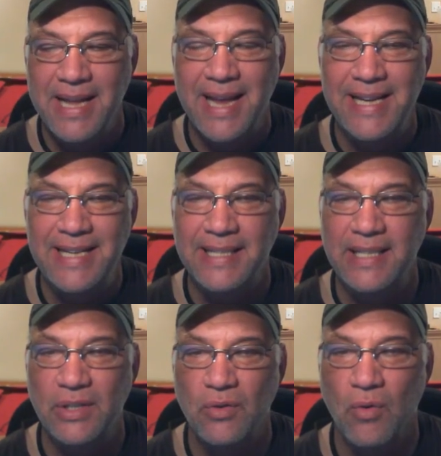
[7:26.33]
and he's going
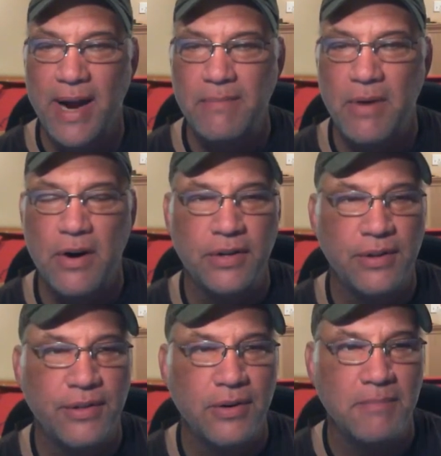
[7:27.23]
to hit a ground ball
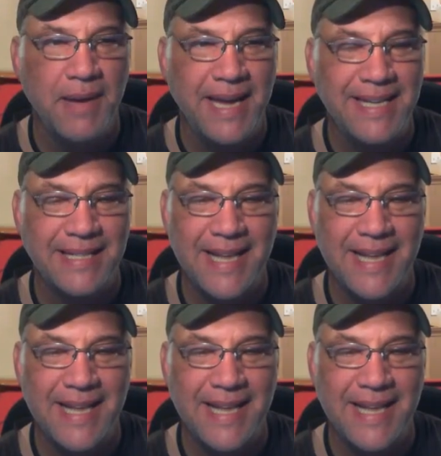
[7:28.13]
to third base,